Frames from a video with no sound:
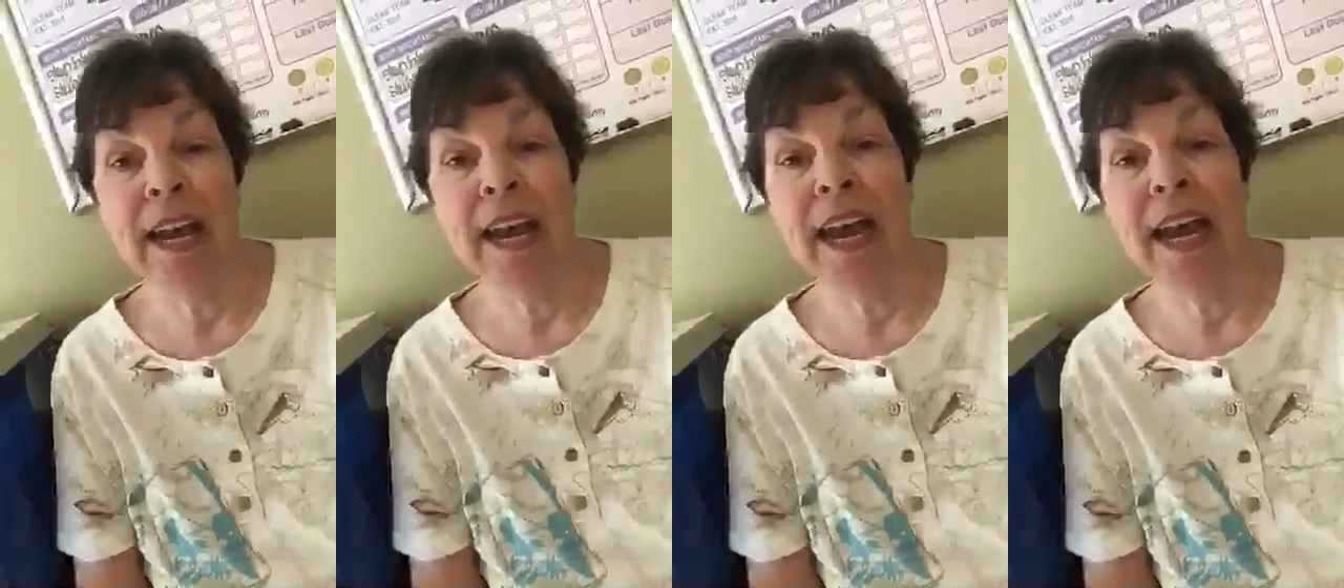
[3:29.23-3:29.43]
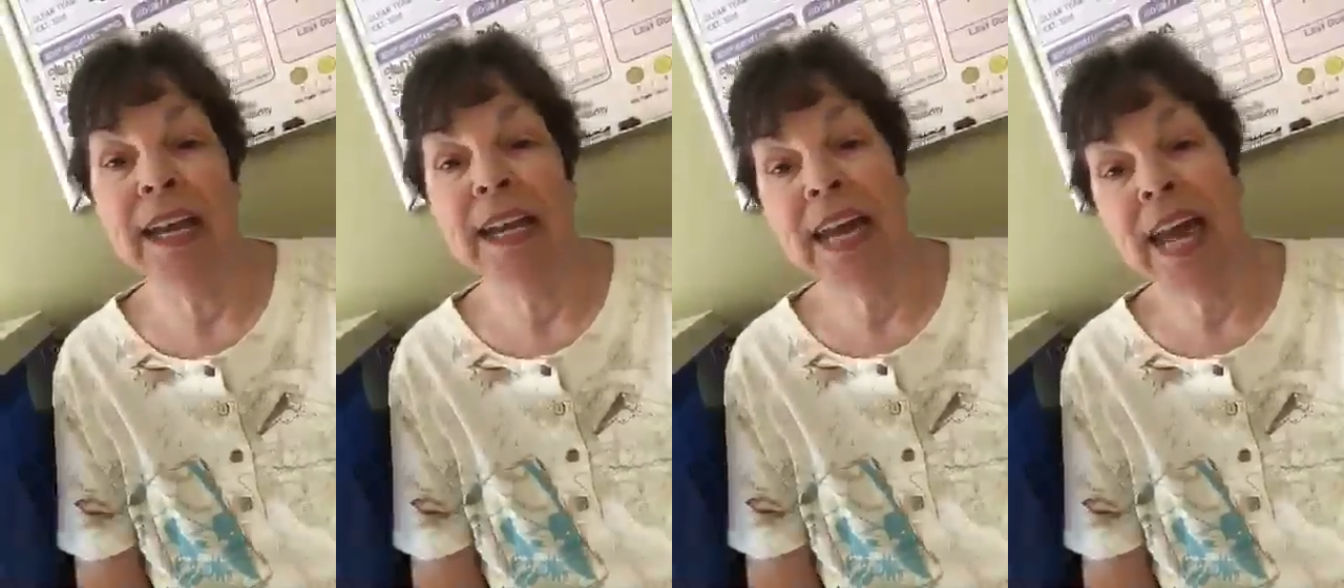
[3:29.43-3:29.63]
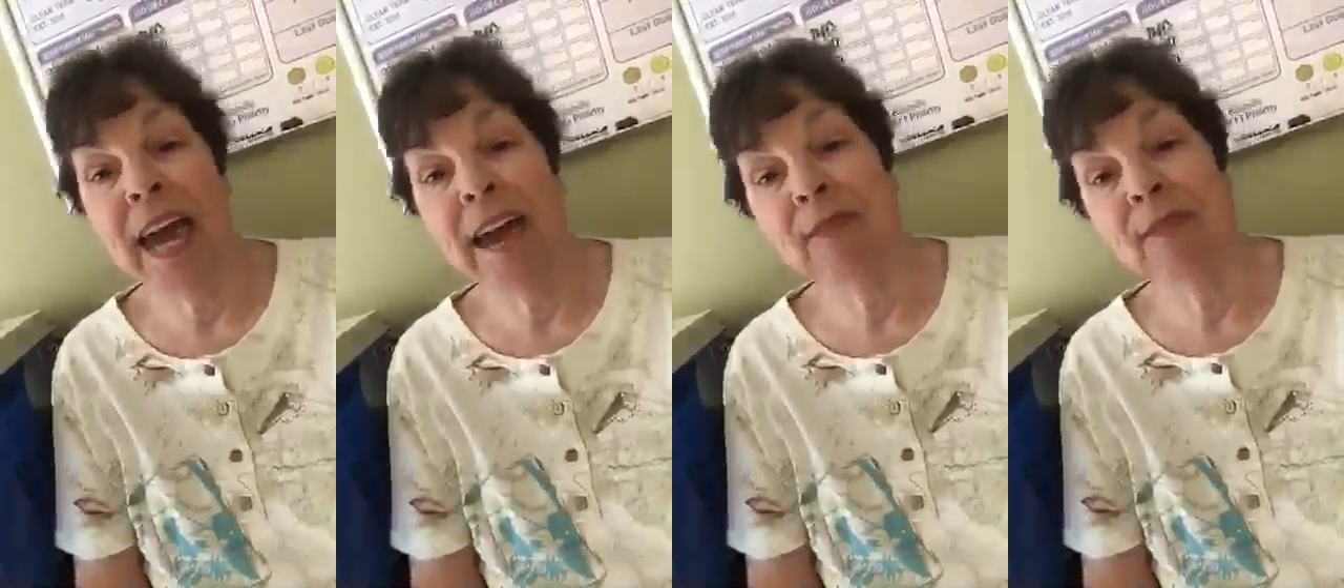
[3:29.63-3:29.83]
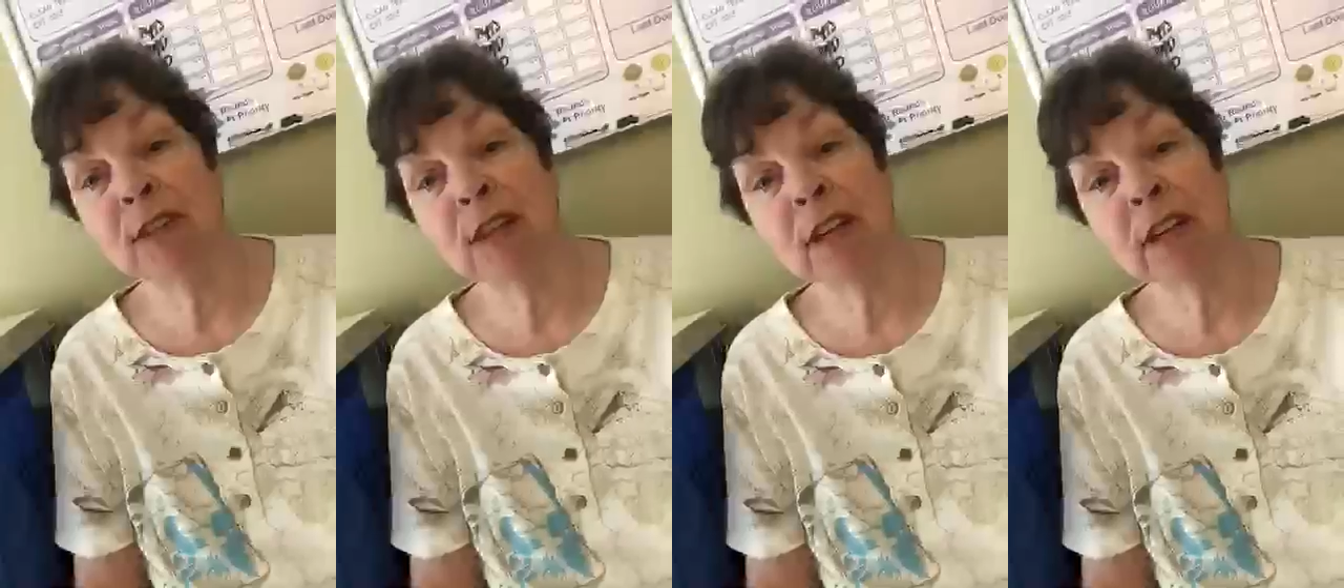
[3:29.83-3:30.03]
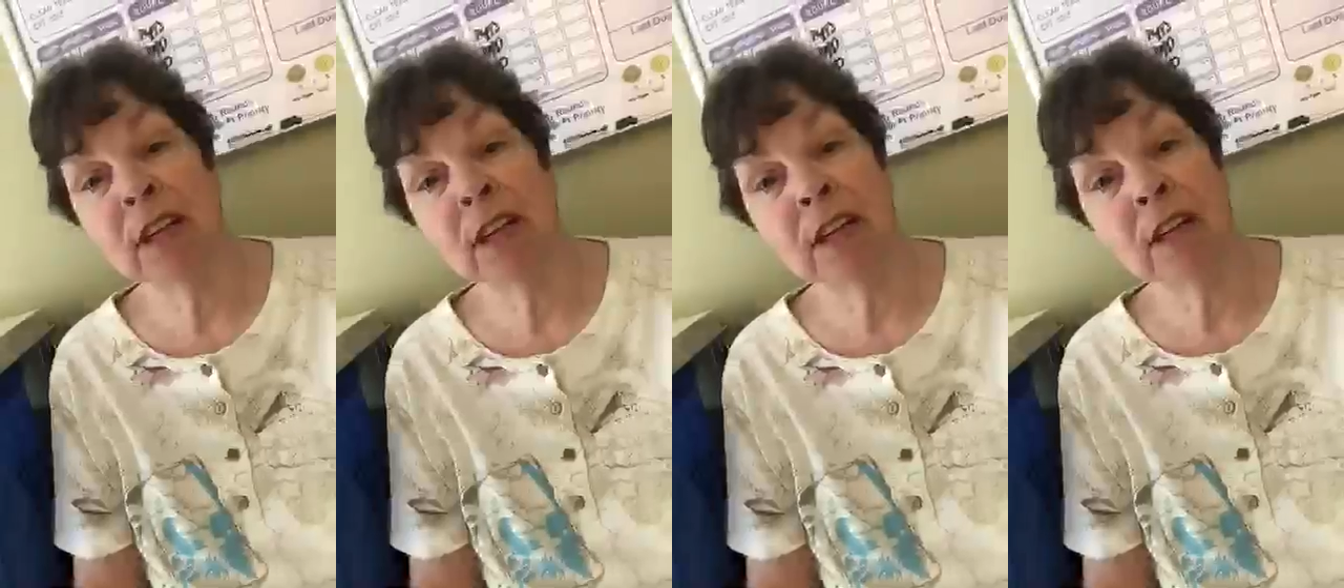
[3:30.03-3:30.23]
and having
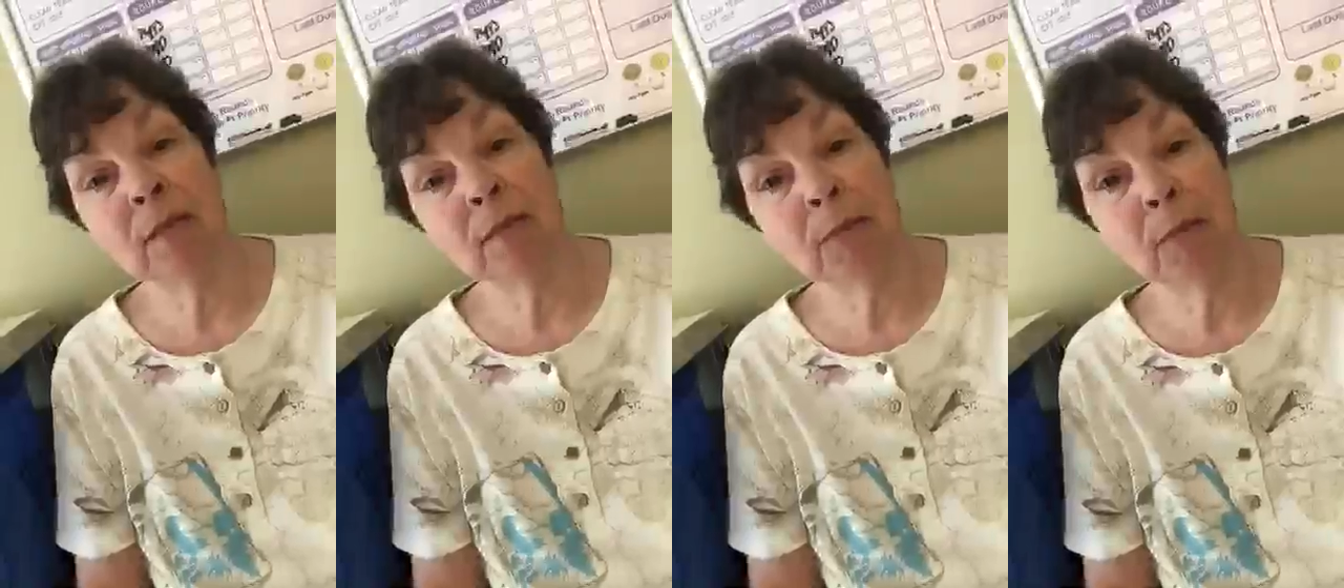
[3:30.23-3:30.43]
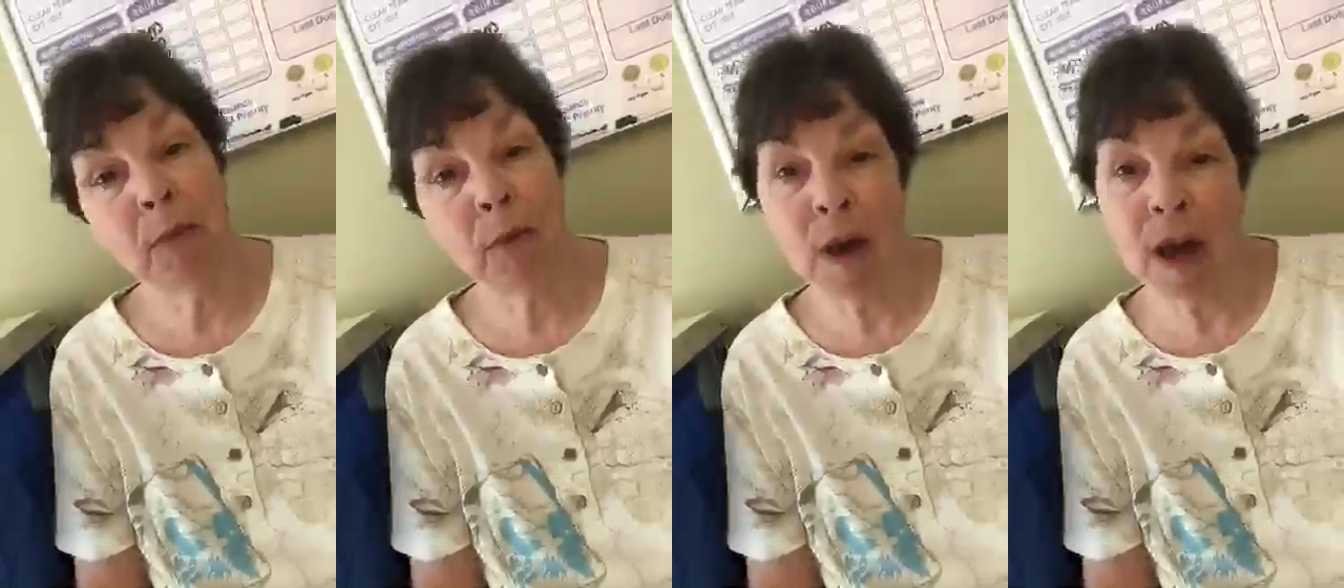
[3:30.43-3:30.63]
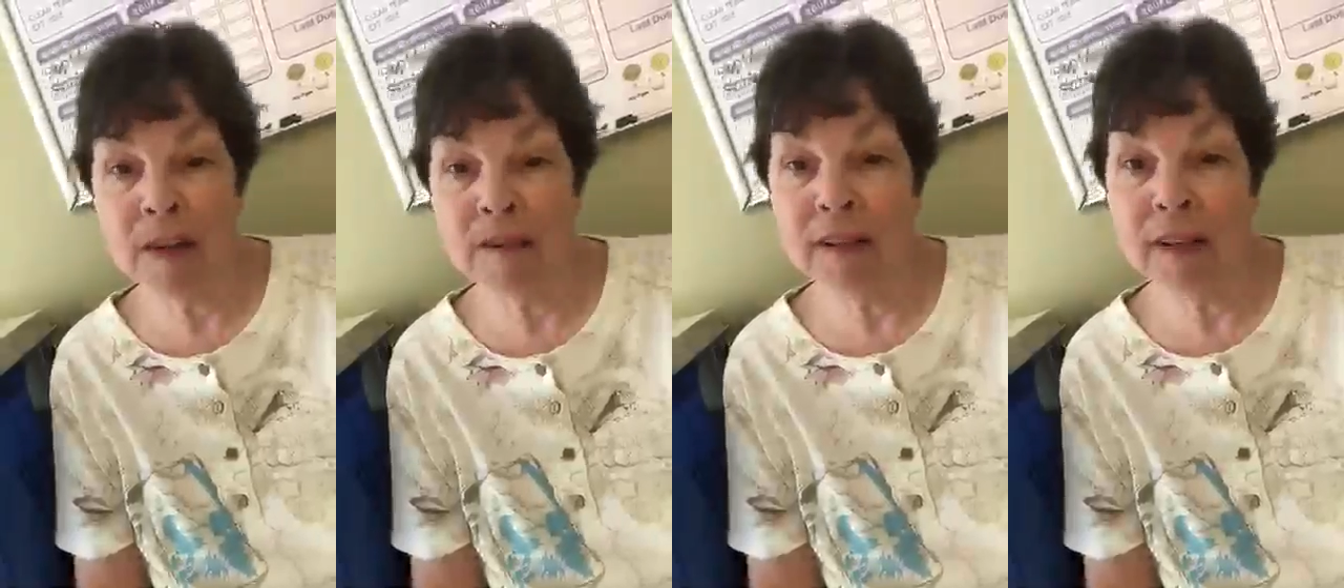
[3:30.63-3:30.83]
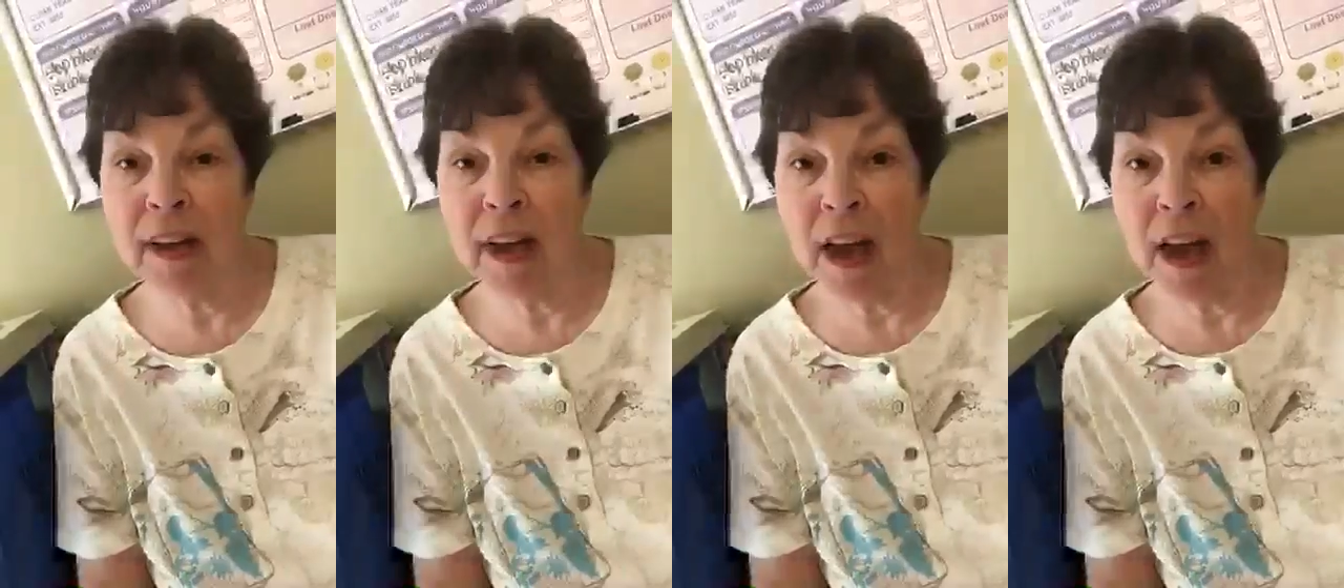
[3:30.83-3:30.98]
a little private